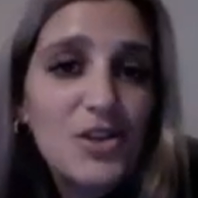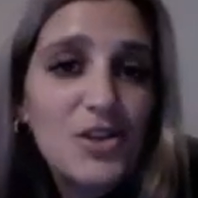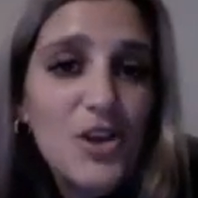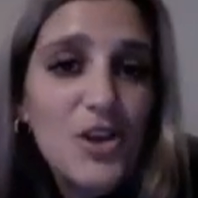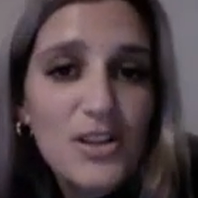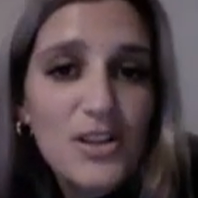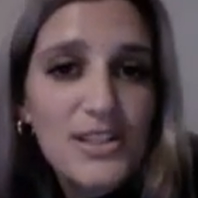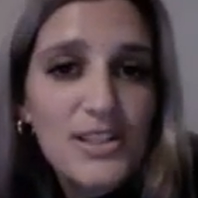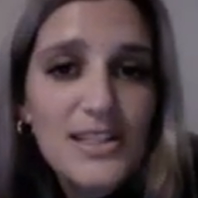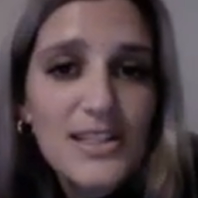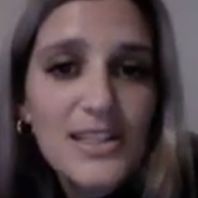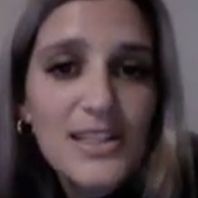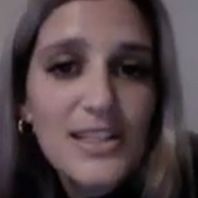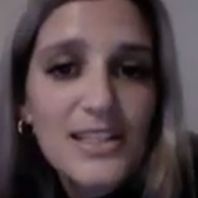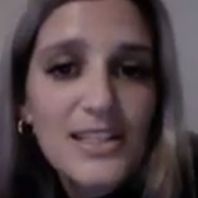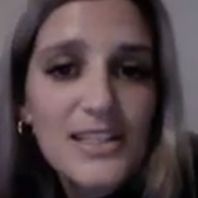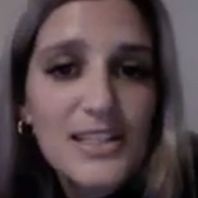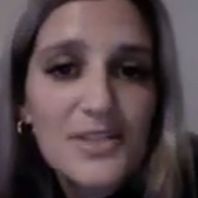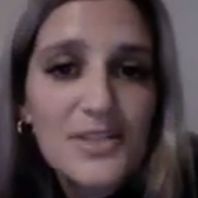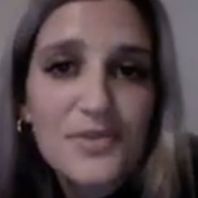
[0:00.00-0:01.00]

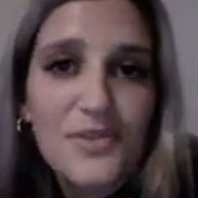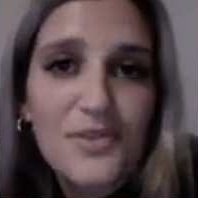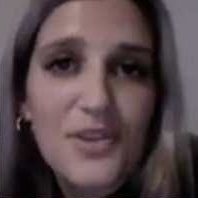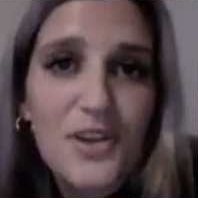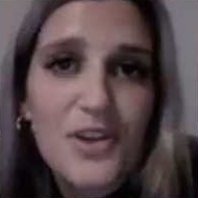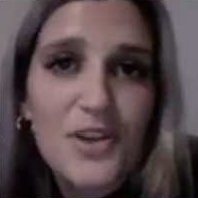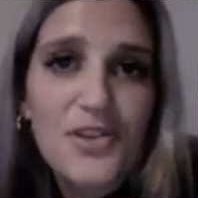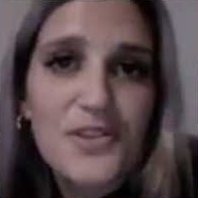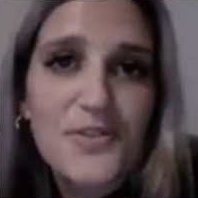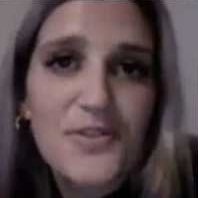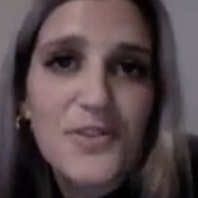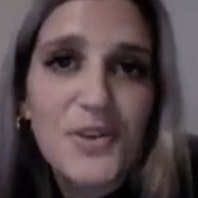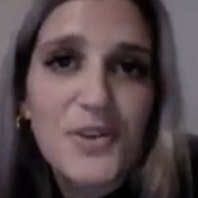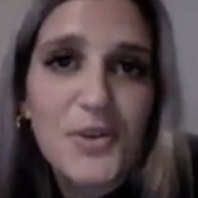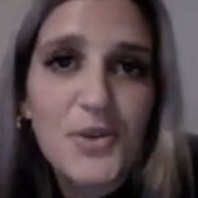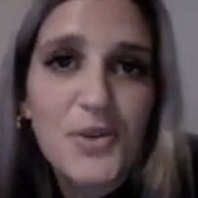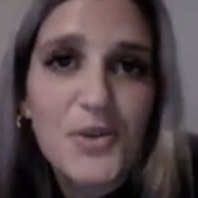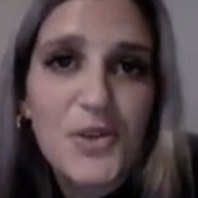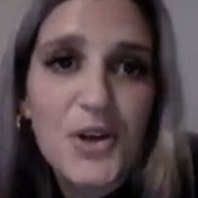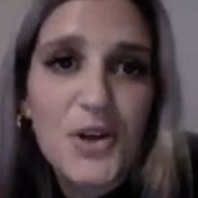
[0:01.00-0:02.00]
Goslet for those of
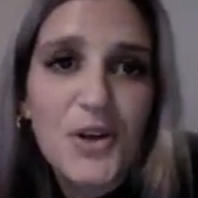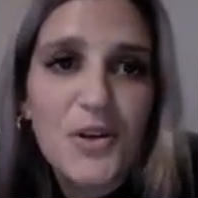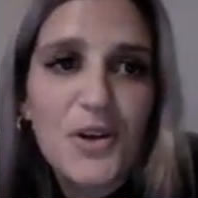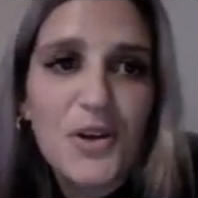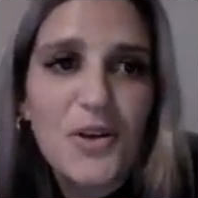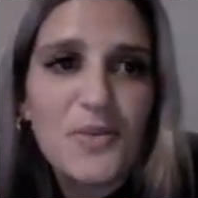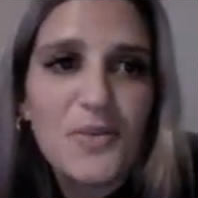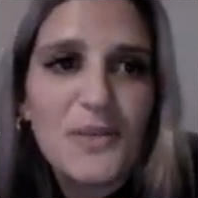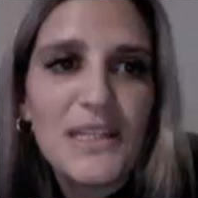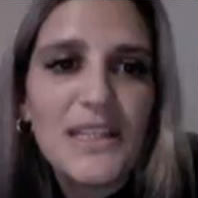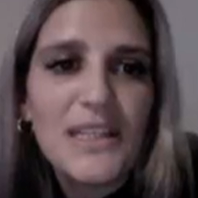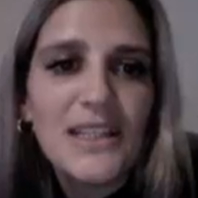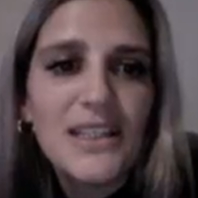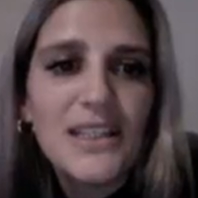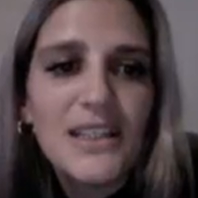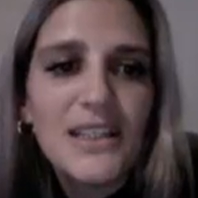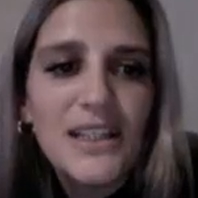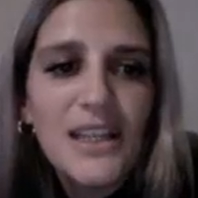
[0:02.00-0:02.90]
you who don't know me.